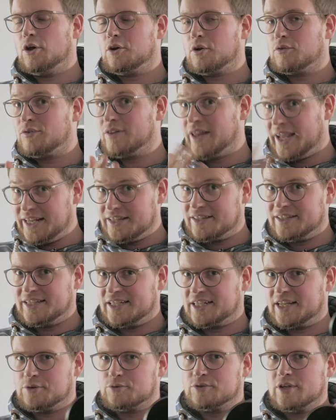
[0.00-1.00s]
a lot of light
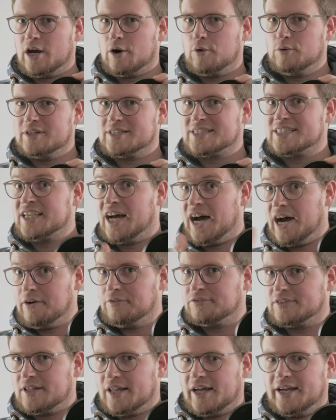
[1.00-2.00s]
that goes out. It's
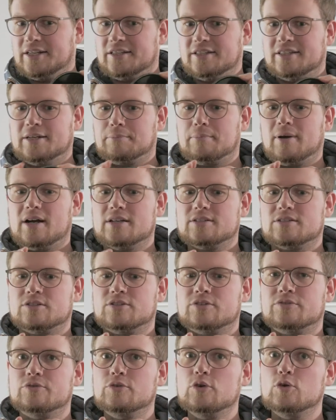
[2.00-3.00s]
half the light that
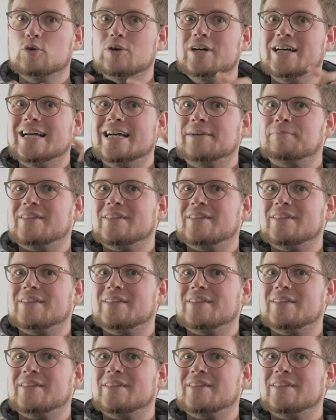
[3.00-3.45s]
passes through.